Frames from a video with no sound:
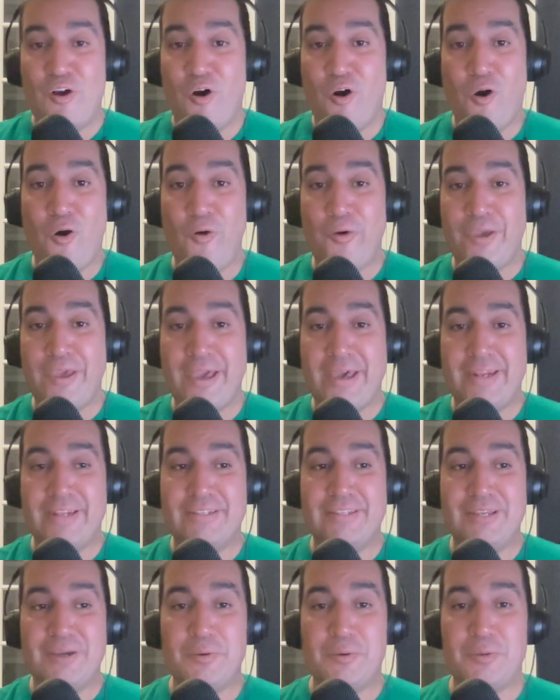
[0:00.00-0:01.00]
All you got to
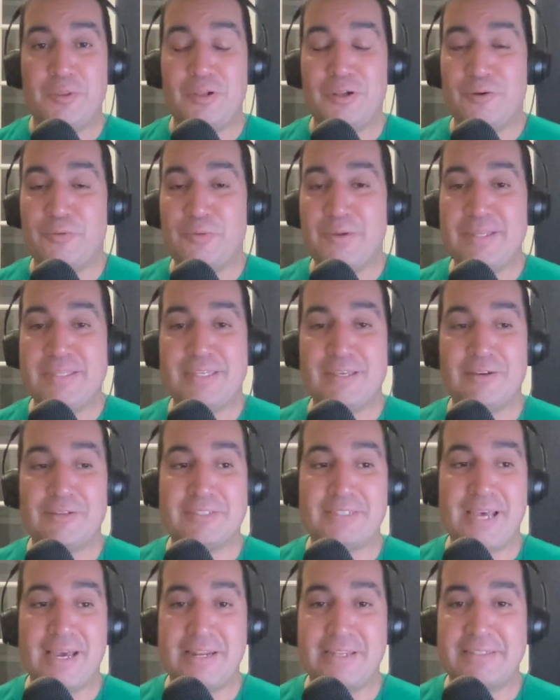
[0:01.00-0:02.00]
deal with on a retail
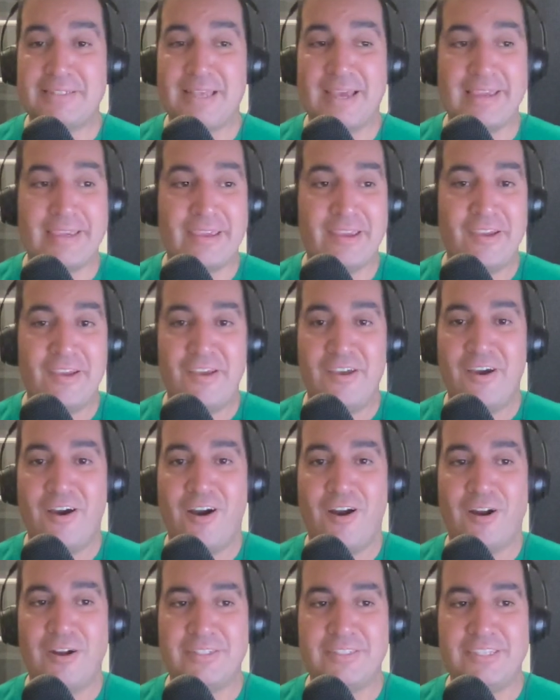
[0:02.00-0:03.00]
side is like
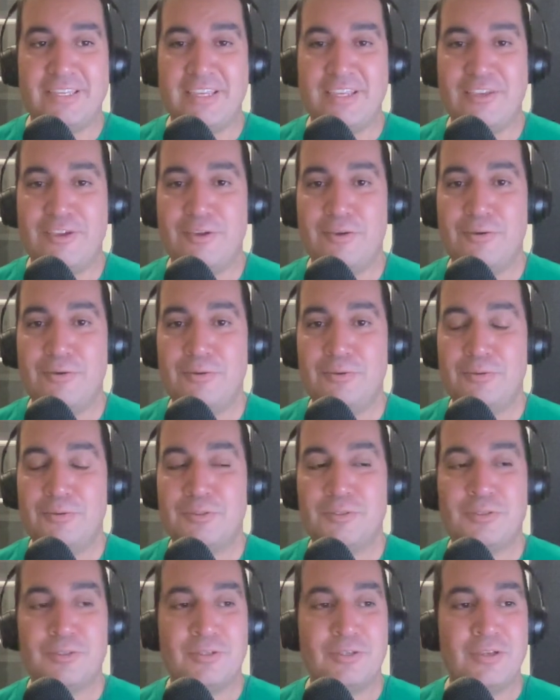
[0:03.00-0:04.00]

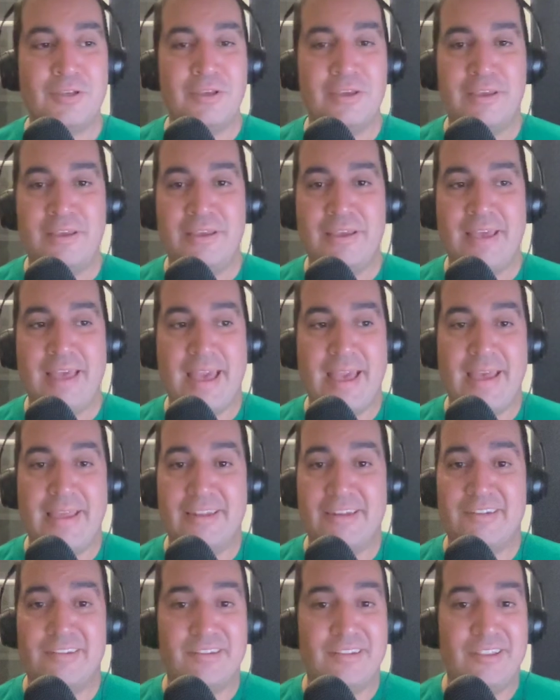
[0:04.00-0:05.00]
RTUs
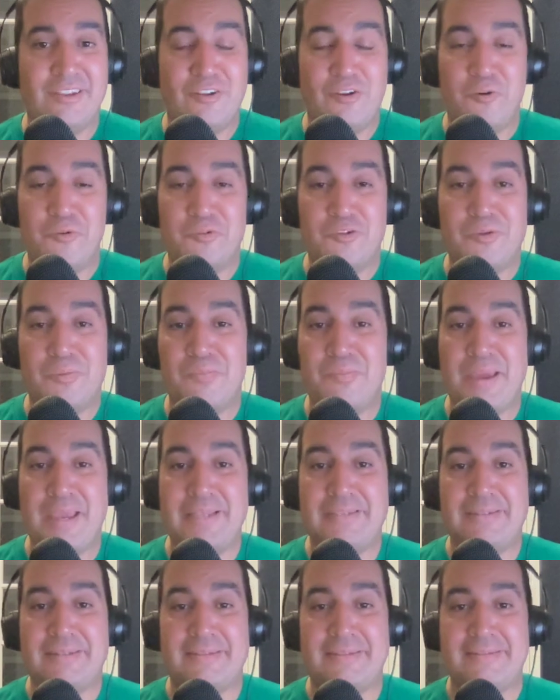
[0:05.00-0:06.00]
and, you know, some
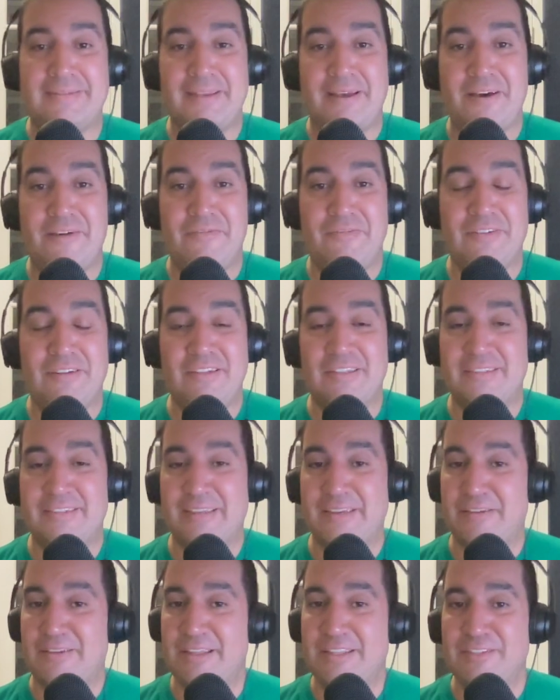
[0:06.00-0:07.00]
basic stuff. And it's
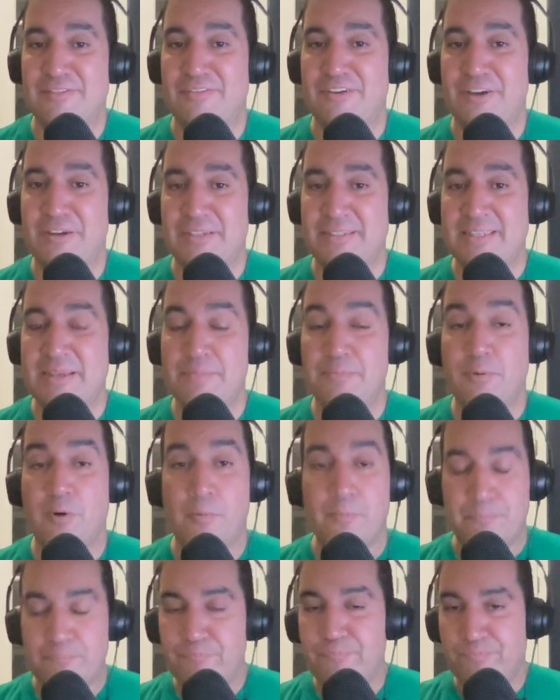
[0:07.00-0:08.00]
like, it's very
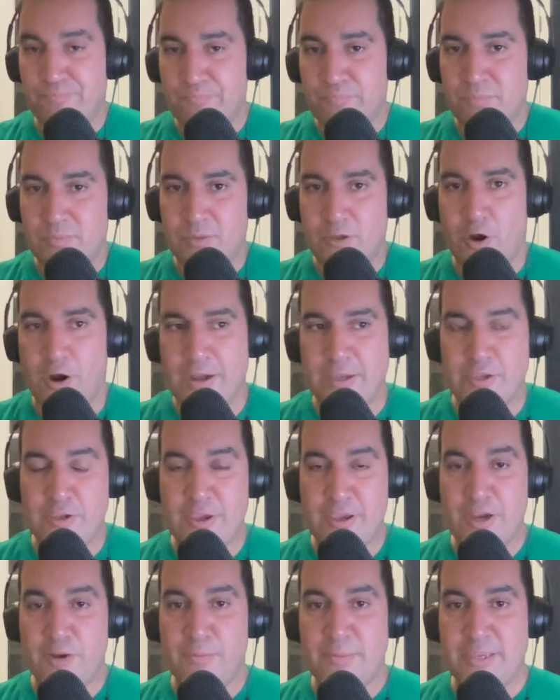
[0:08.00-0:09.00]
simple. All right. You
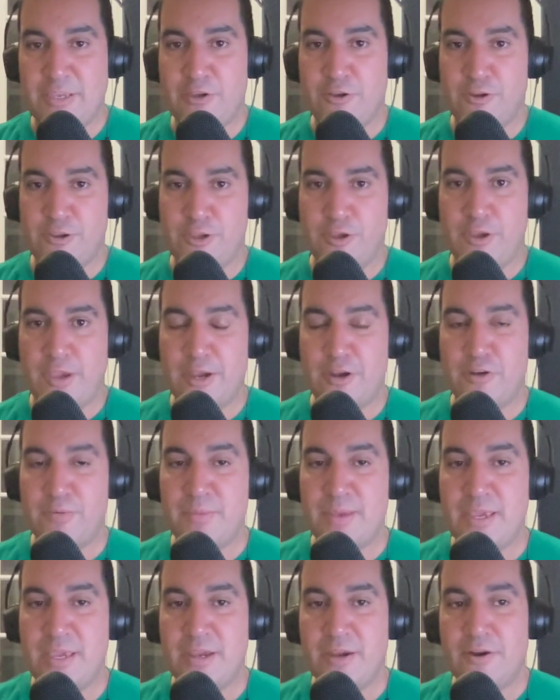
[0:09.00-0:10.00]
hear me? You
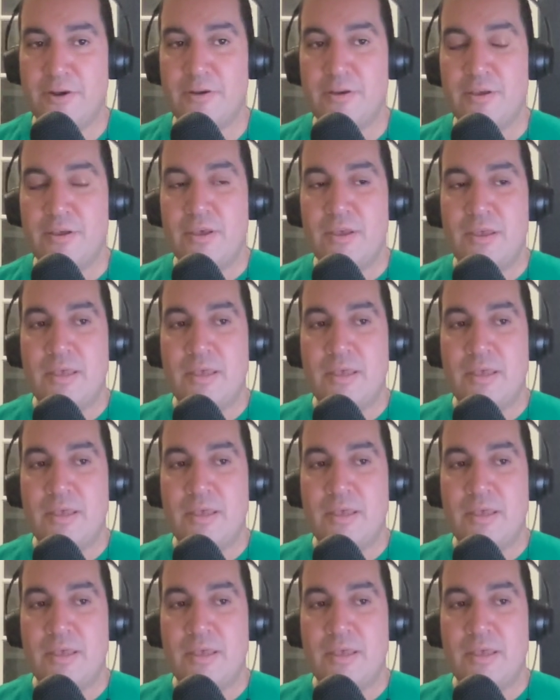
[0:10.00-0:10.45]
hearing me here?